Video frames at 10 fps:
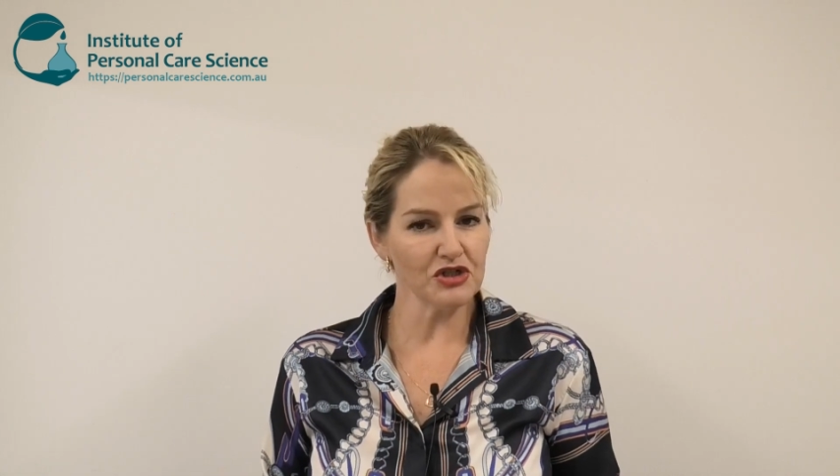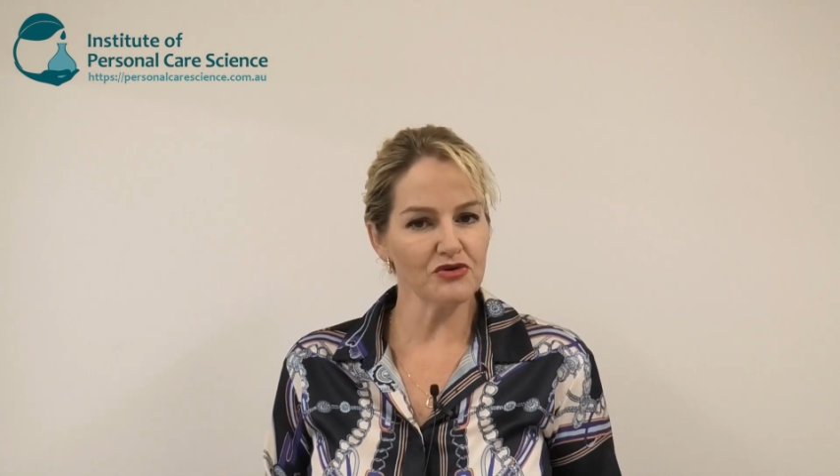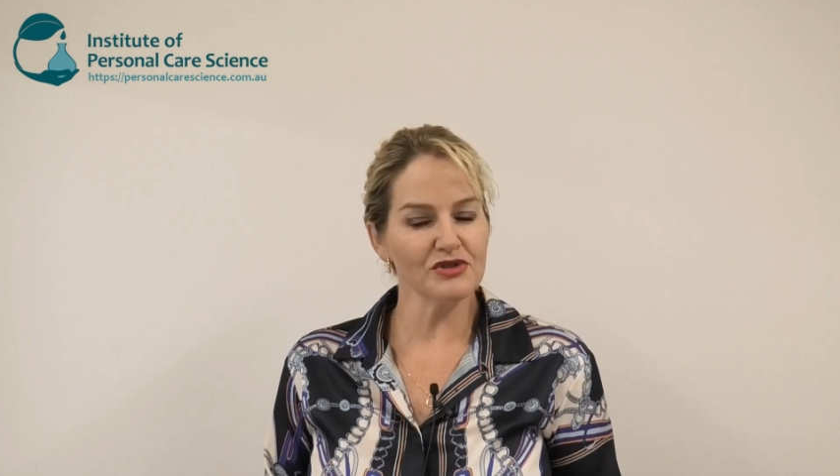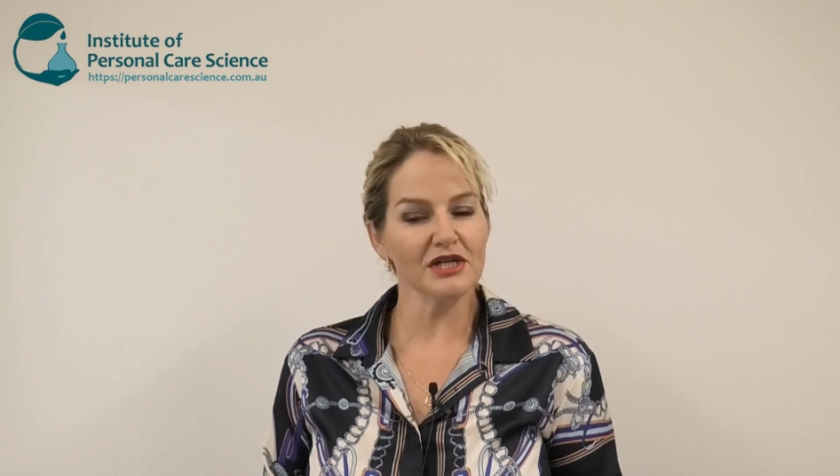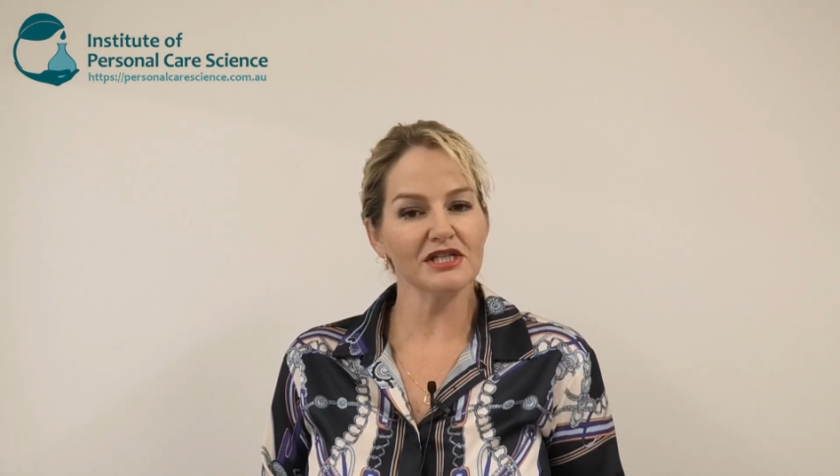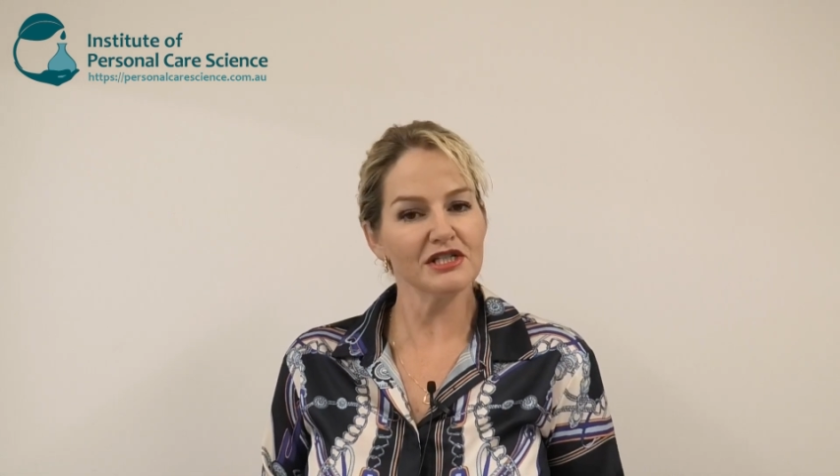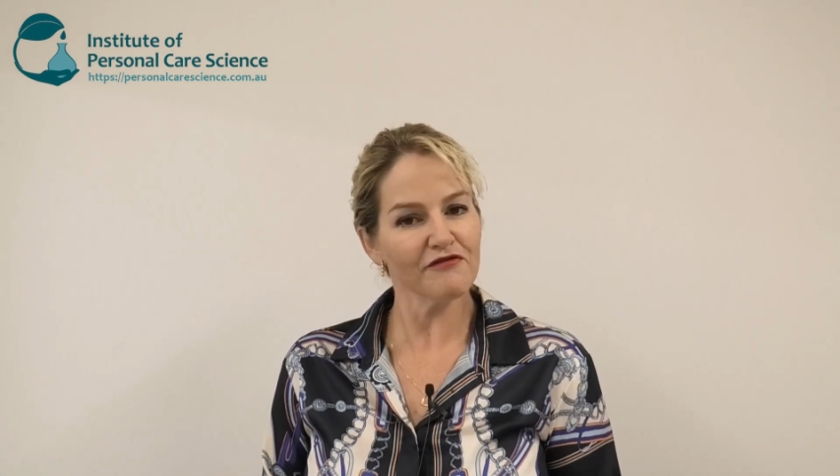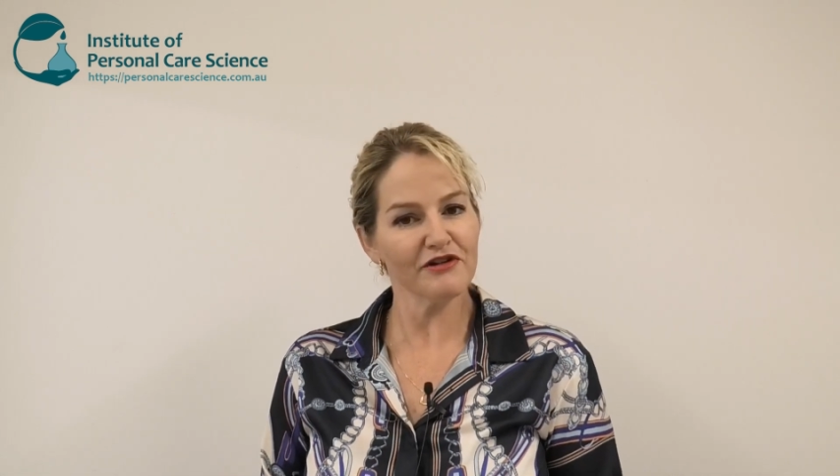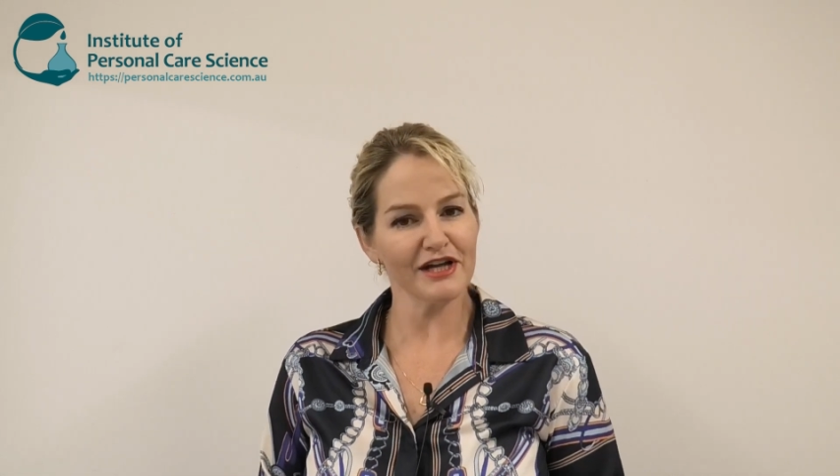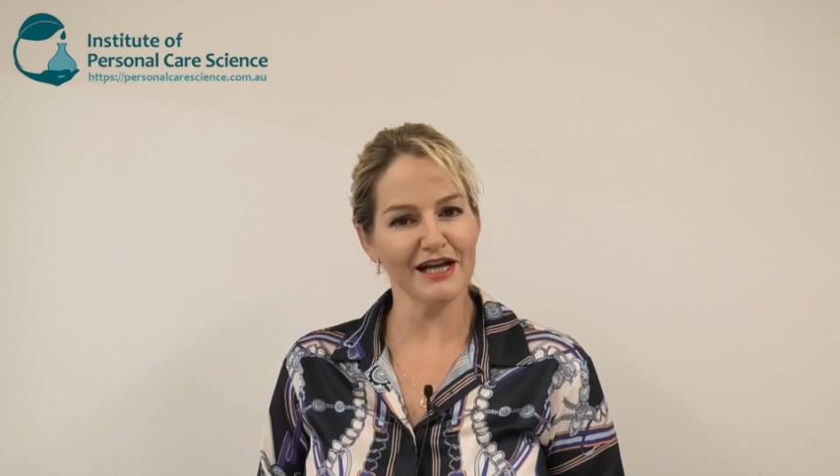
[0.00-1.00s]
use a
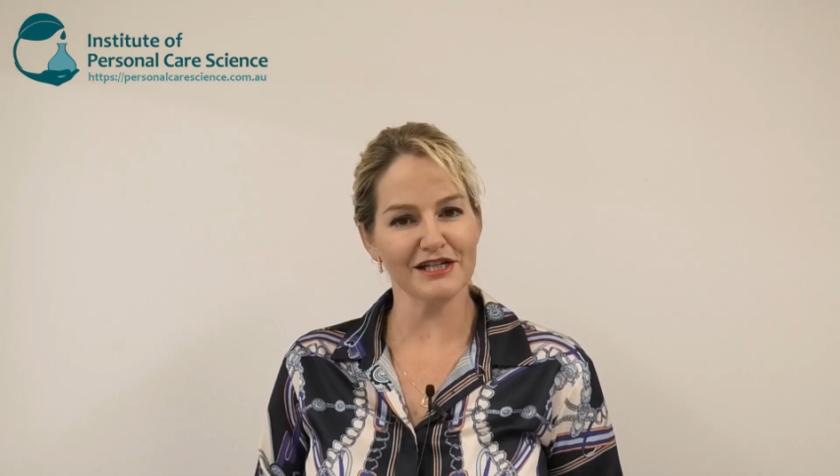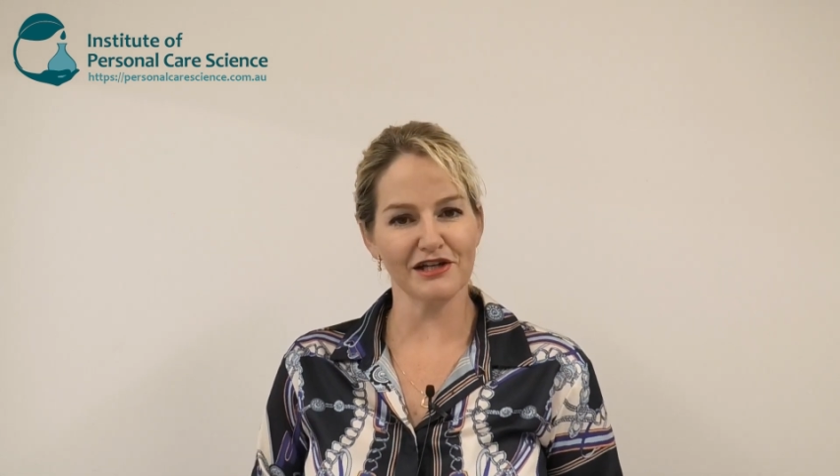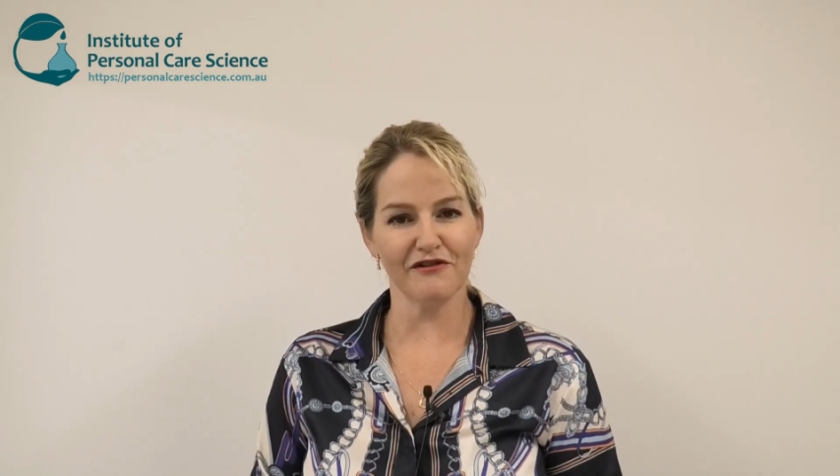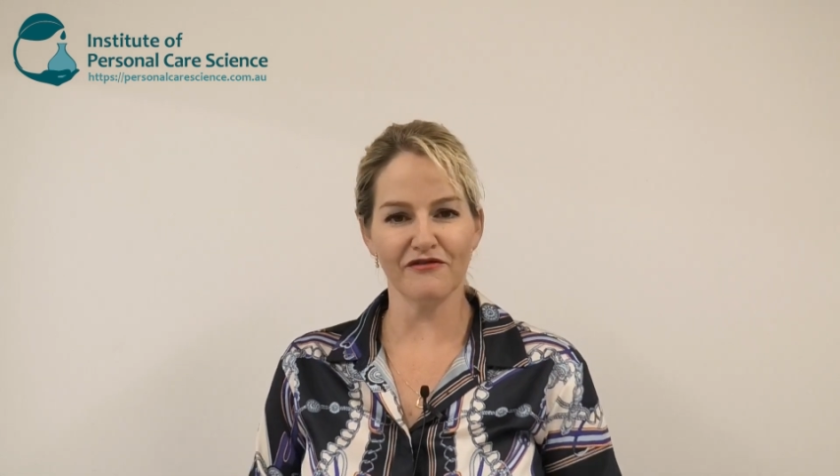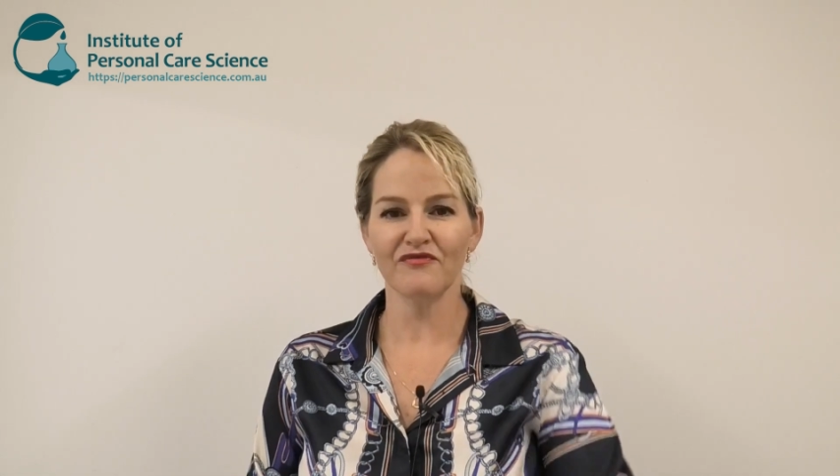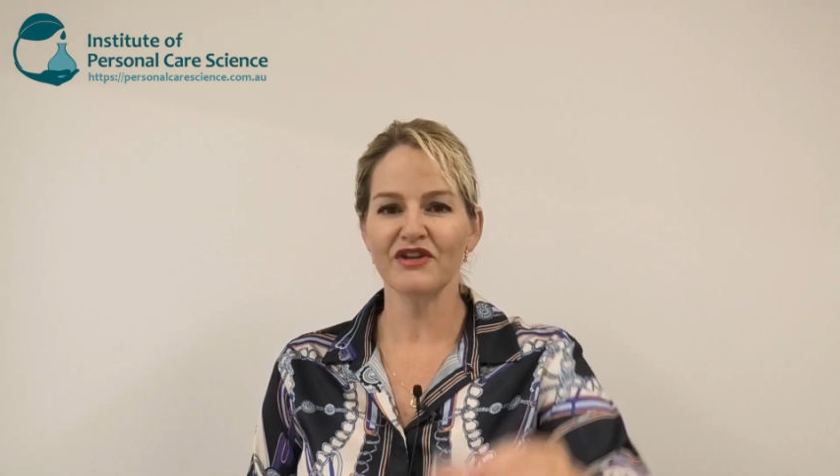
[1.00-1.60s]
different active